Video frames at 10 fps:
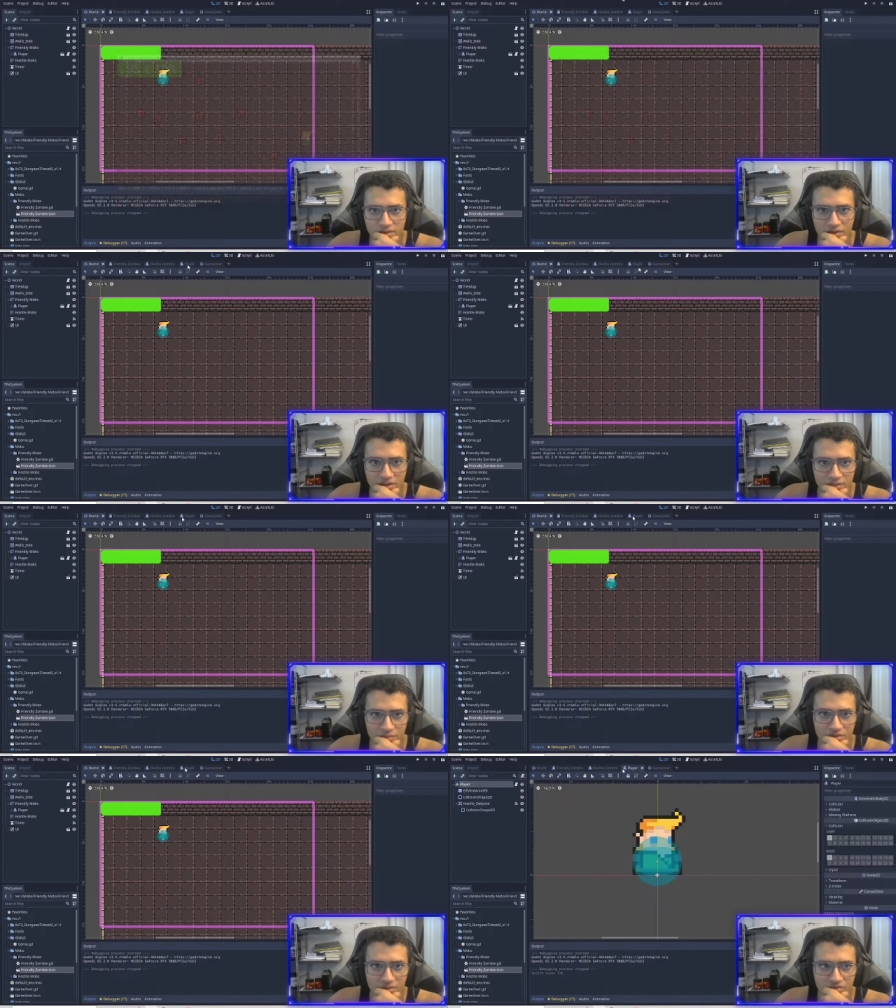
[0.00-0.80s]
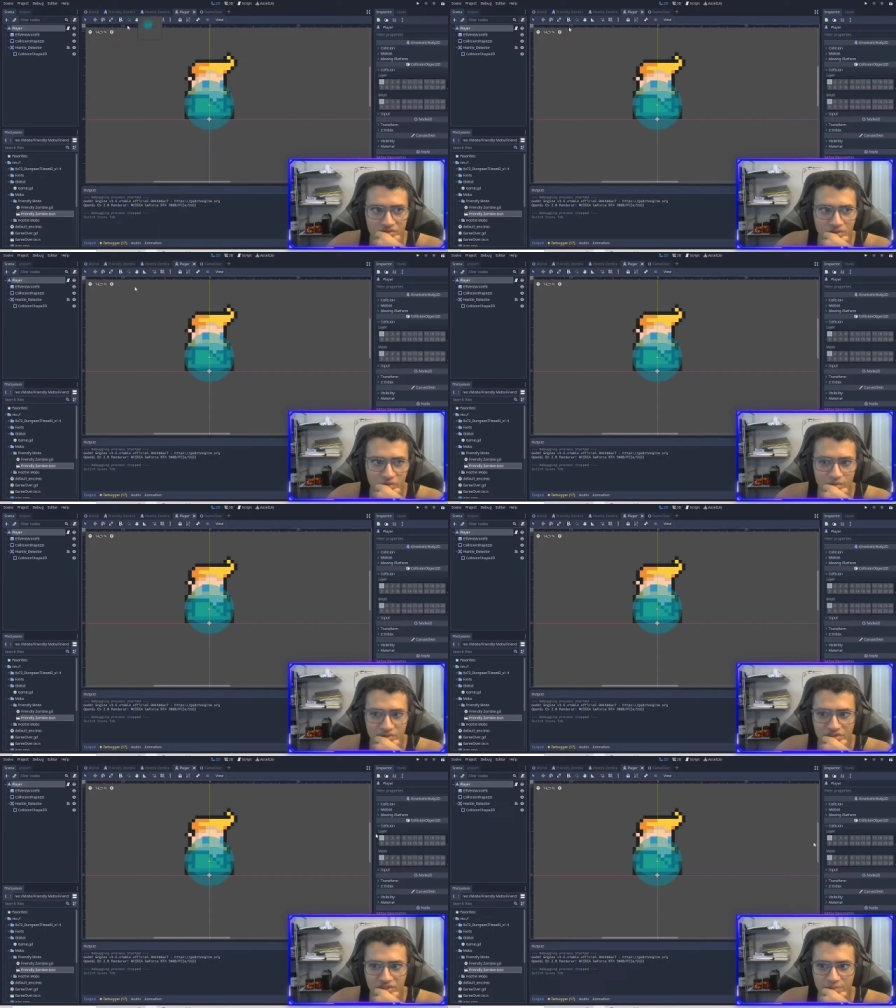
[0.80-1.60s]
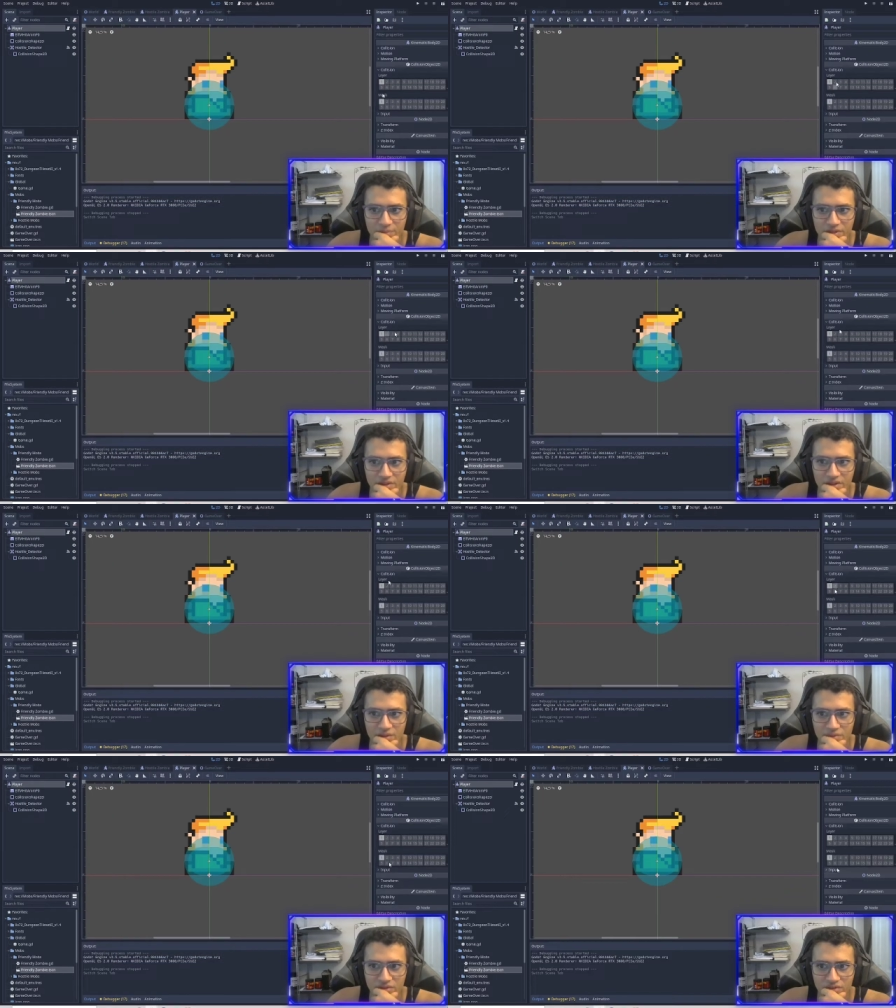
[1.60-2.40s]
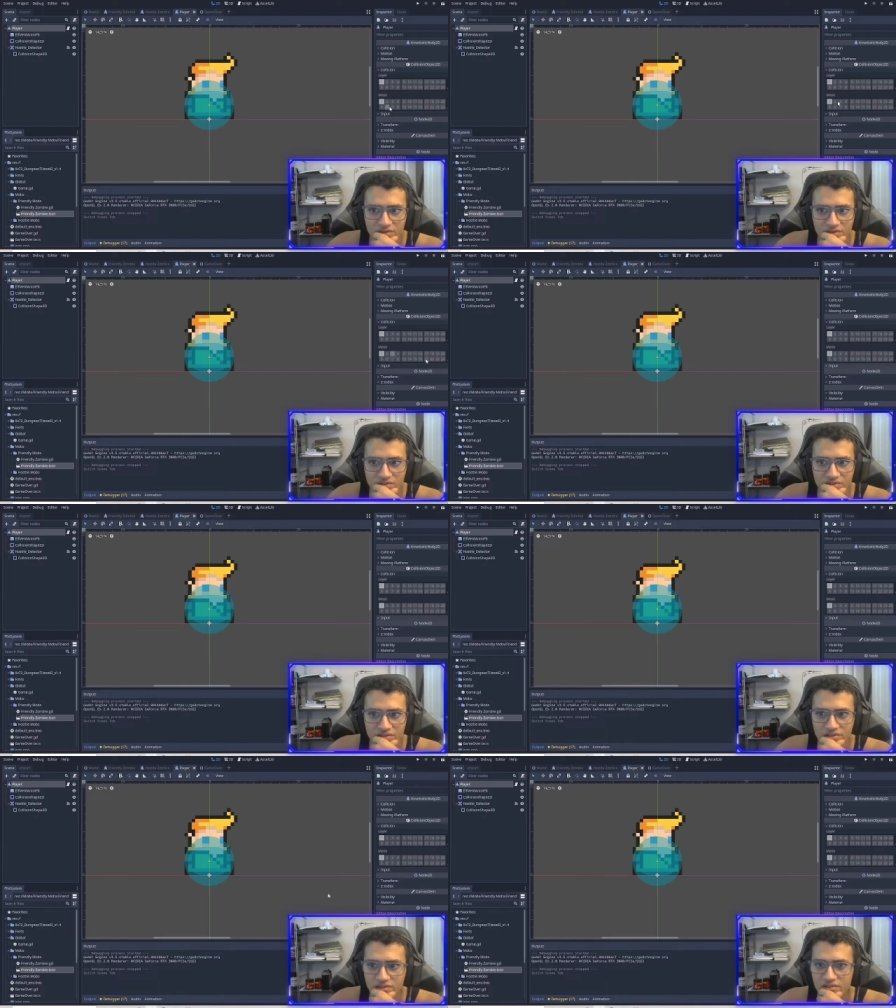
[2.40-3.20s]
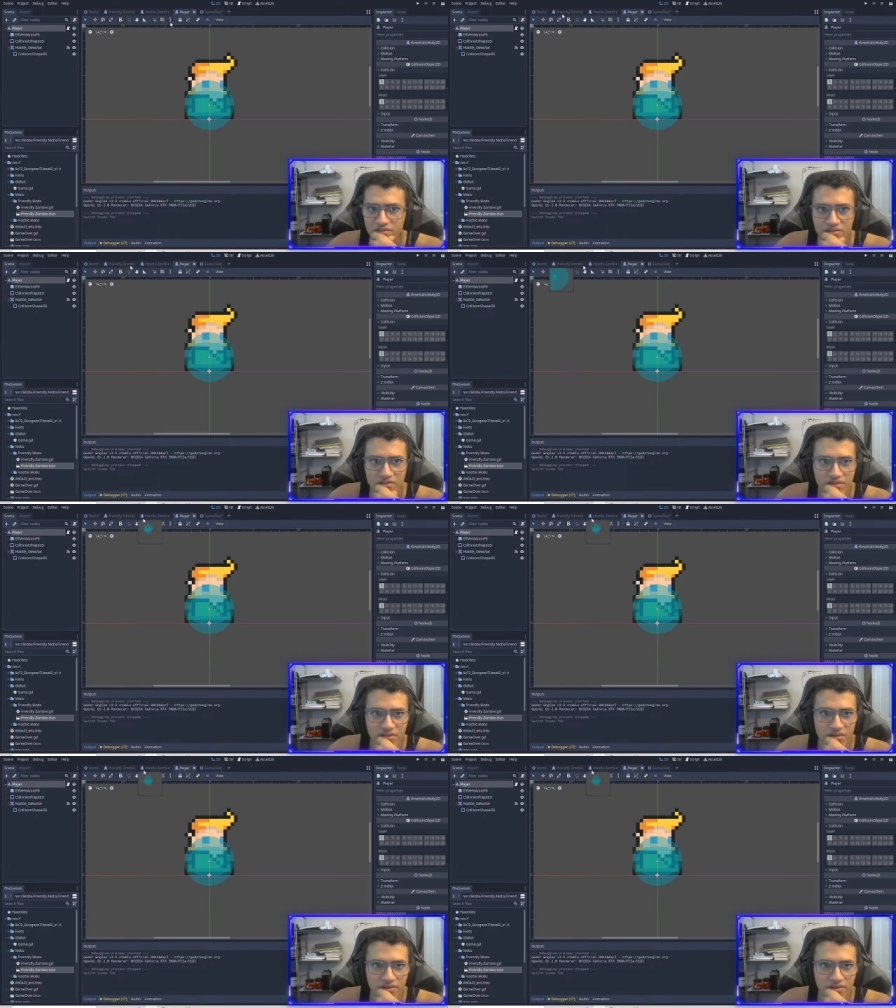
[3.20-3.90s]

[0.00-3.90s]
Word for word: Okay, let me double check one more time. collision, collision,